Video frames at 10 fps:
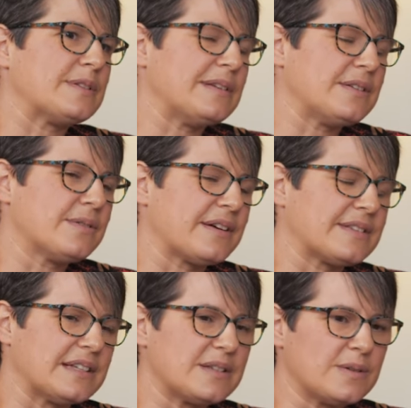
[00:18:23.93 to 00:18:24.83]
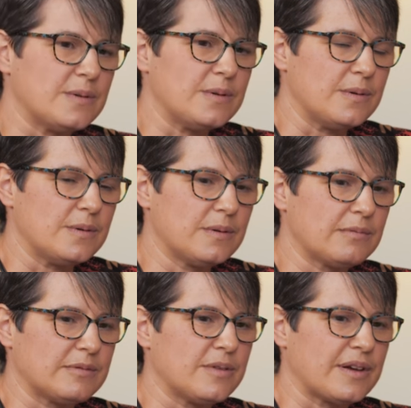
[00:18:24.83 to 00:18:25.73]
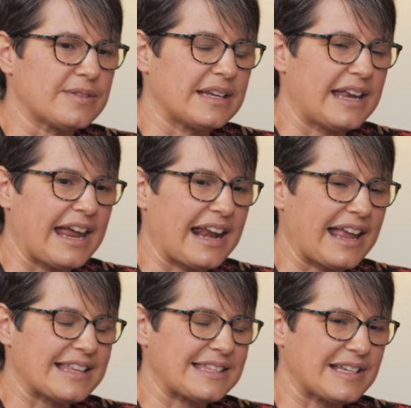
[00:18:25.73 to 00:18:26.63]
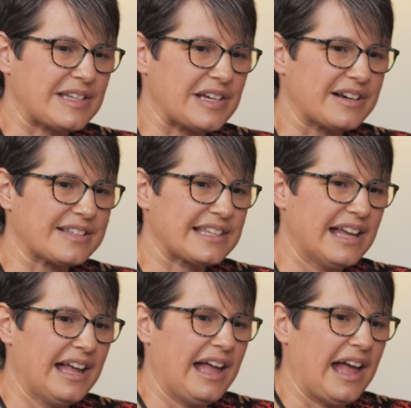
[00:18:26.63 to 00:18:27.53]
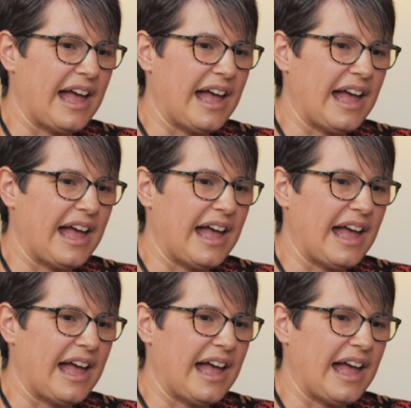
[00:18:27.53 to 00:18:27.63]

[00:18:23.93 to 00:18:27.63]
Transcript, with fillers: between 2002 2008, I guess six years. Mm.